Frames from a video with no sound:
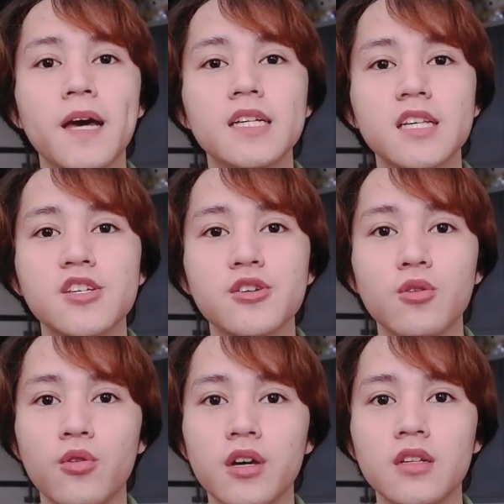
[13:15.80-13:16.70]

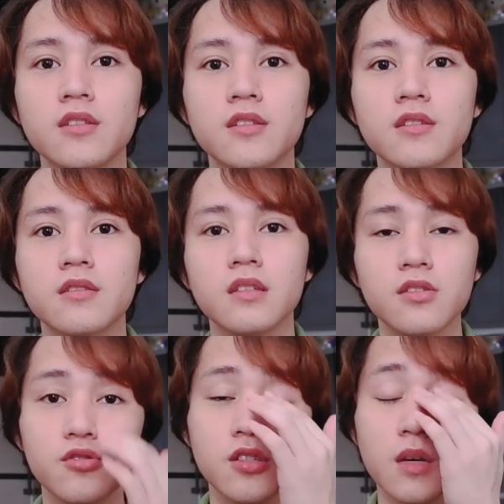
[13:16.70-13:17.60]
essential oils.
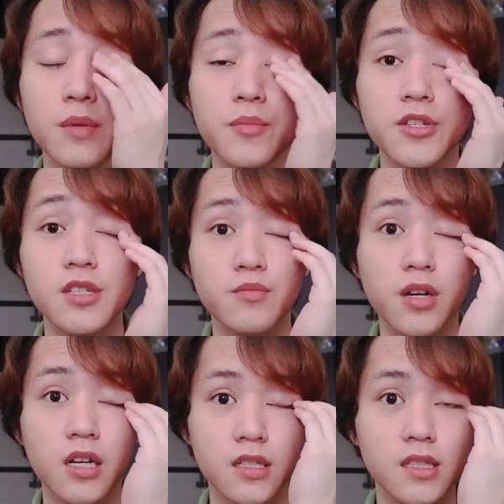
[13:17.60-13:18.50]
You should not be purchasing
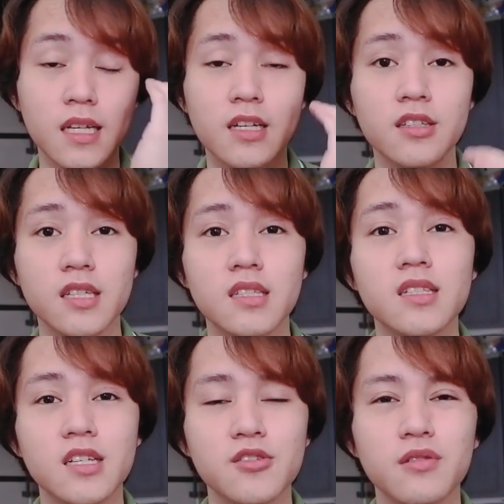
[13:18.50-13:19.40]
products that contain
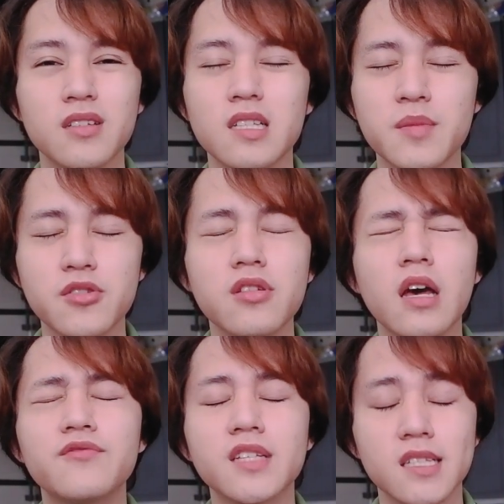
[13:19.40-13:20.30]
essential oils, especially if
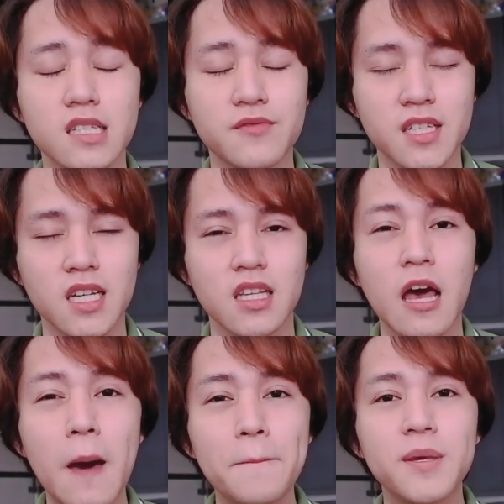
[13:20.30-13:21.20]
you have sensitive skin,
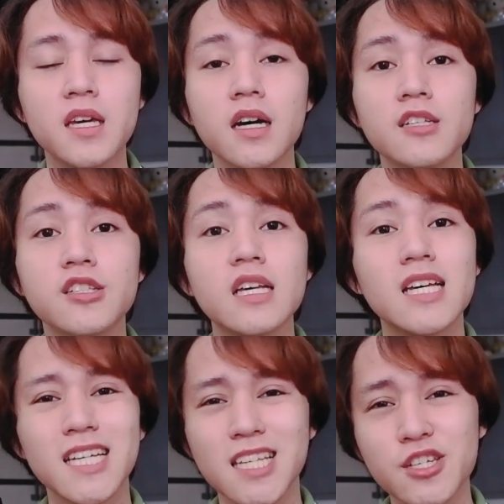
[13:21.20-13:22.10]
because
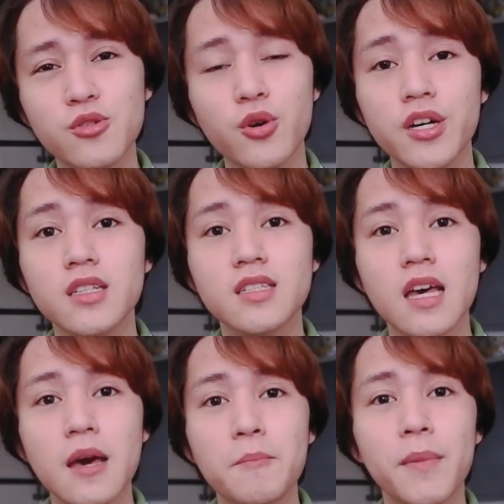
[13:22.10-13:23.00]
essential oils
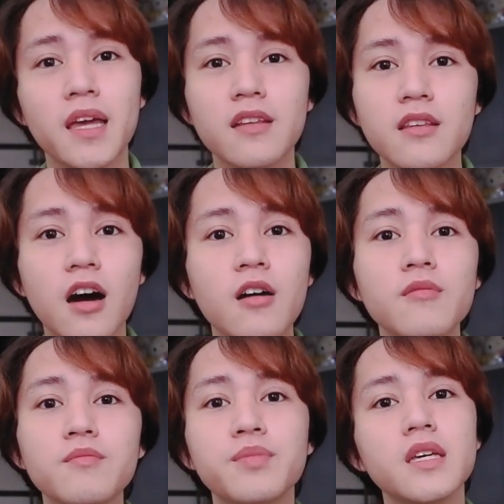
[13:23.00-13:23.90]
may
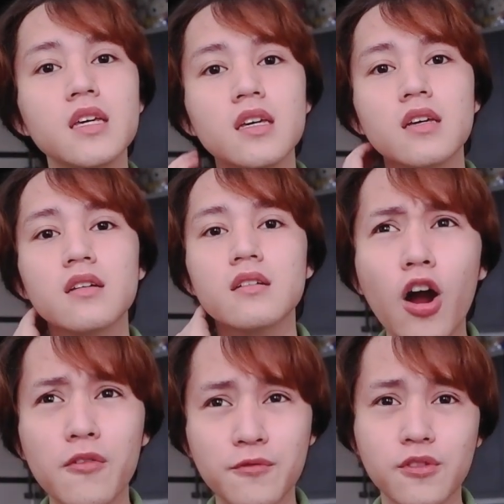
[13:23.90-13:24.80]
not be
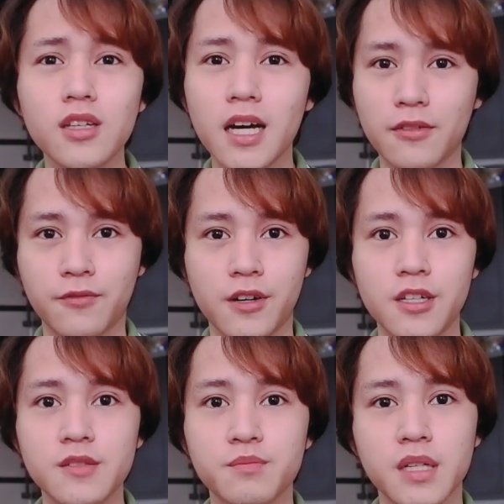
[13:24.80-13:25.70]
harmful at
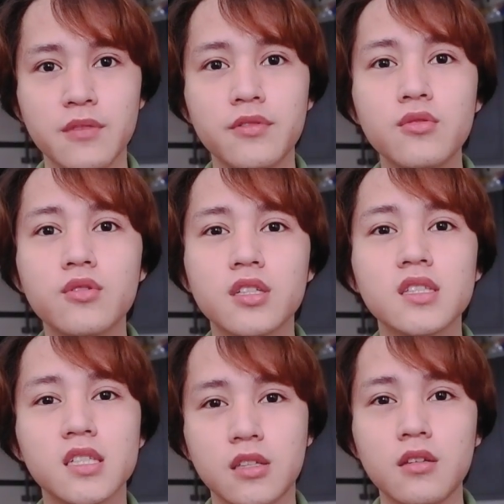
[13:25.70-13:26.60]
first, but if you
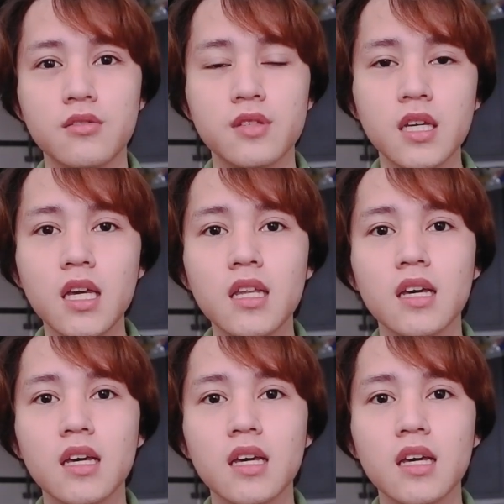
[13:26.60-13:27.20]
continue using it,